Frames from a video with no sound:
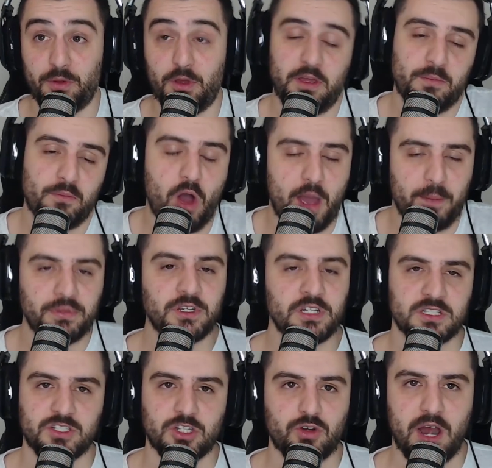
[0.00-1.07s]
in my opinion,
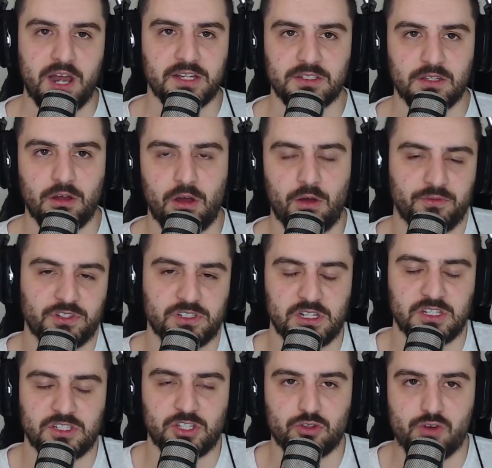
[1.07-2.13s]
it's the greatest. Obviously,
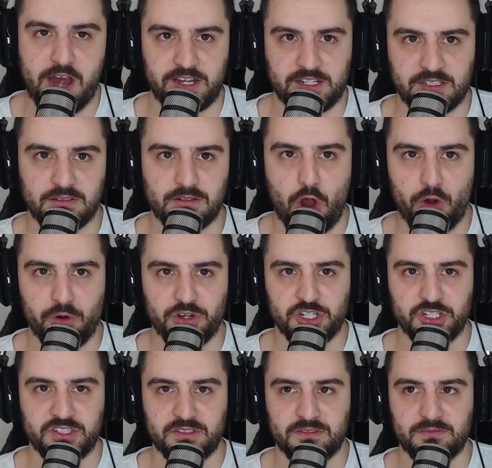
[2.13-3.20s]
it's the greatest
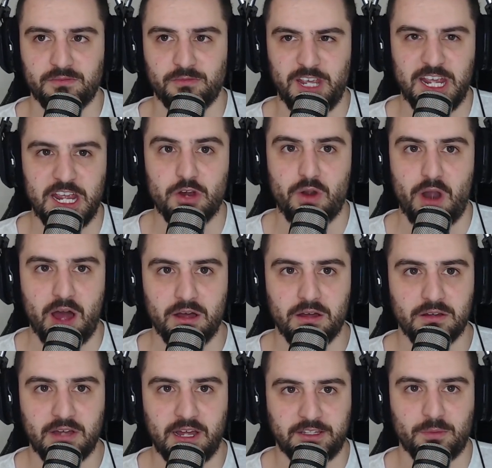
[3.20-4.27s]
Origin era
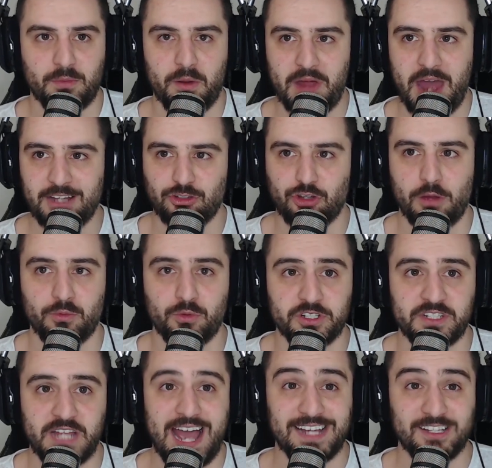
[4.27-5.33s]
at the moment. 8 times. What is
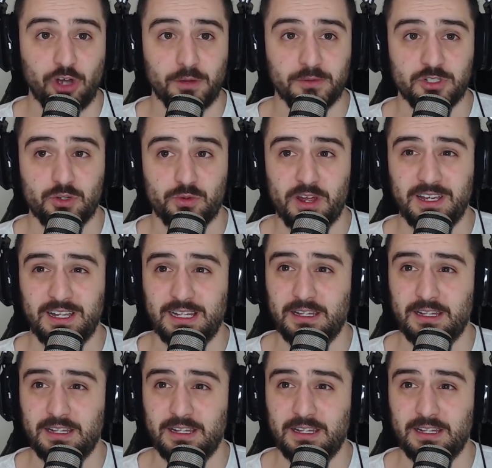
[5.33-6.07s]
that? 8 times in a row.